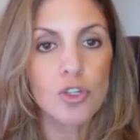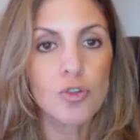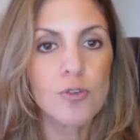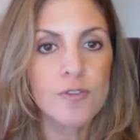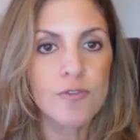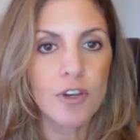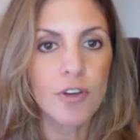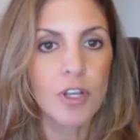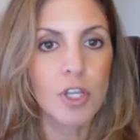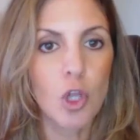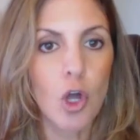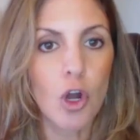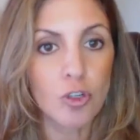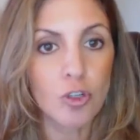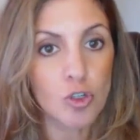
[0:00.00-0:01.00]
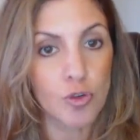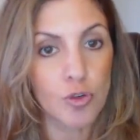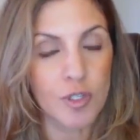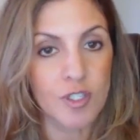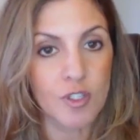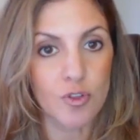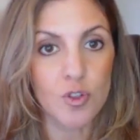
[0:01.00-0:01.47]
to choose very large
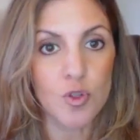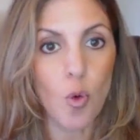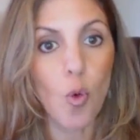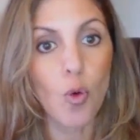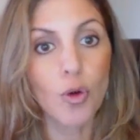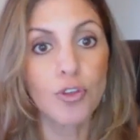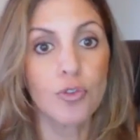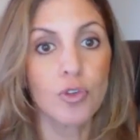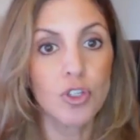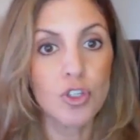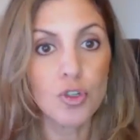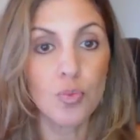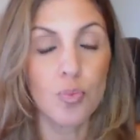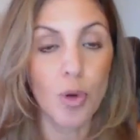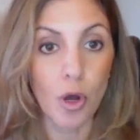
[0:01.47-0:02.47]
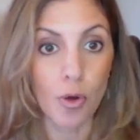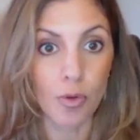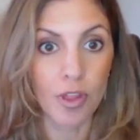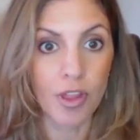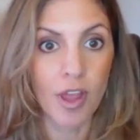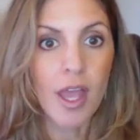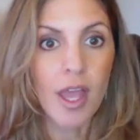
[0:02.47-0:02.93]
crystals, or you can do
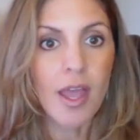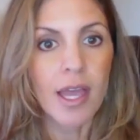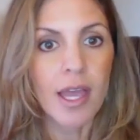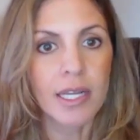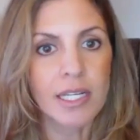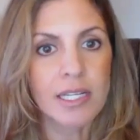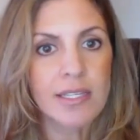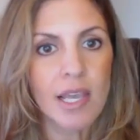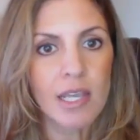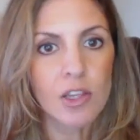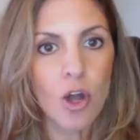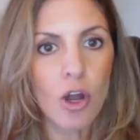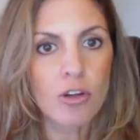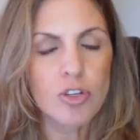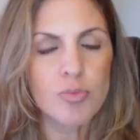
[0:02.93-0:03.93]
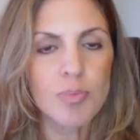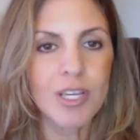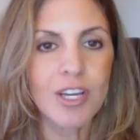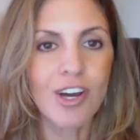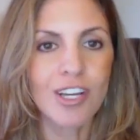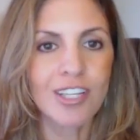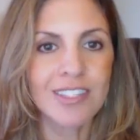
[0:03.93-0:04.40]
both. And I say large
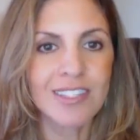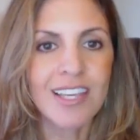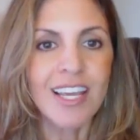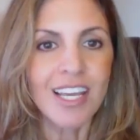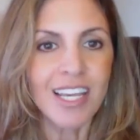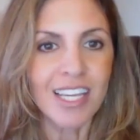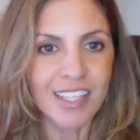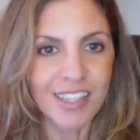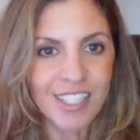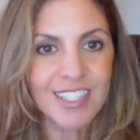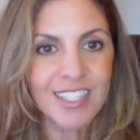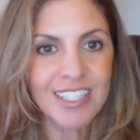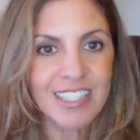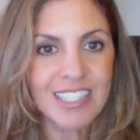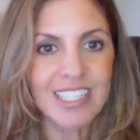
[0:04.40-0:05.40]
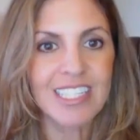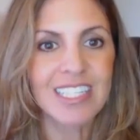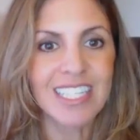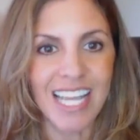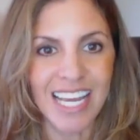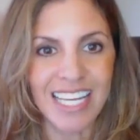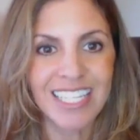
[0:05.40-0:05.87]
because in this
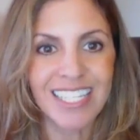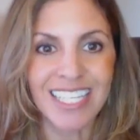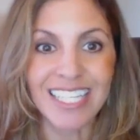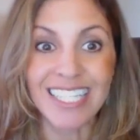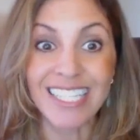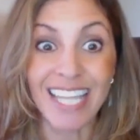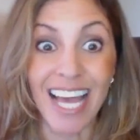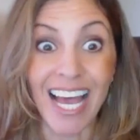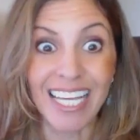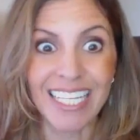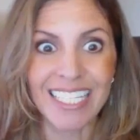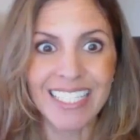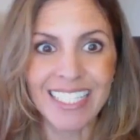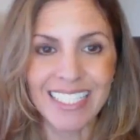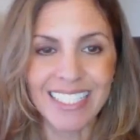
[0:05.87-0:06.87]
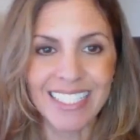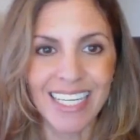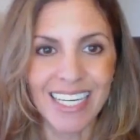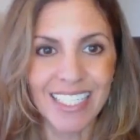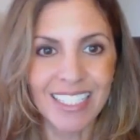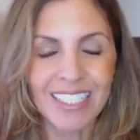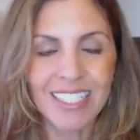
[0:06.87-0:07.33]
instance, yes, size
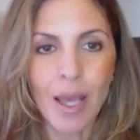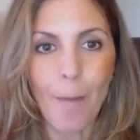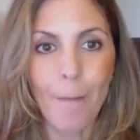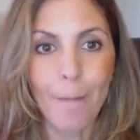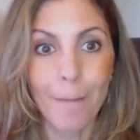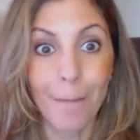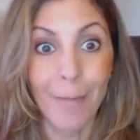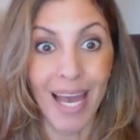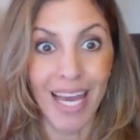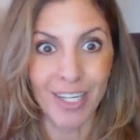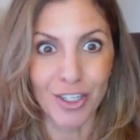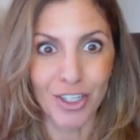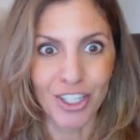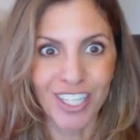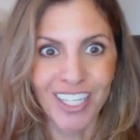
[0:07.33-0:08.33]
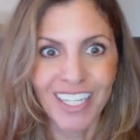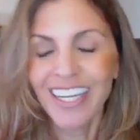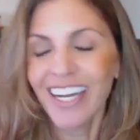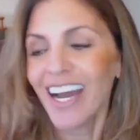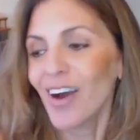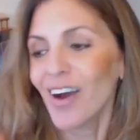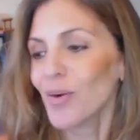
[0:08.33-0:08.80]
does matter.
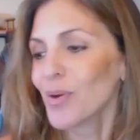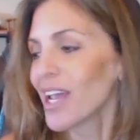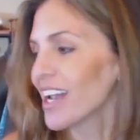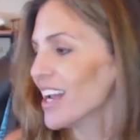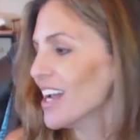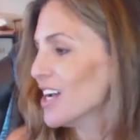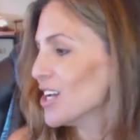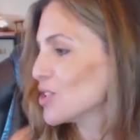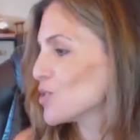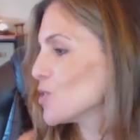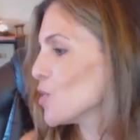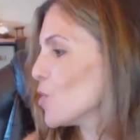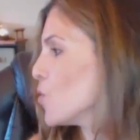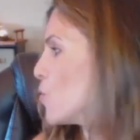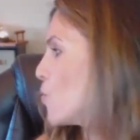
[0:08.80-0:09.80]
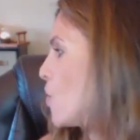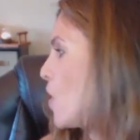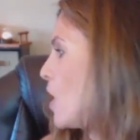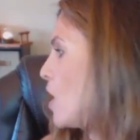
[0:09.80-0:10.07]
Okay, so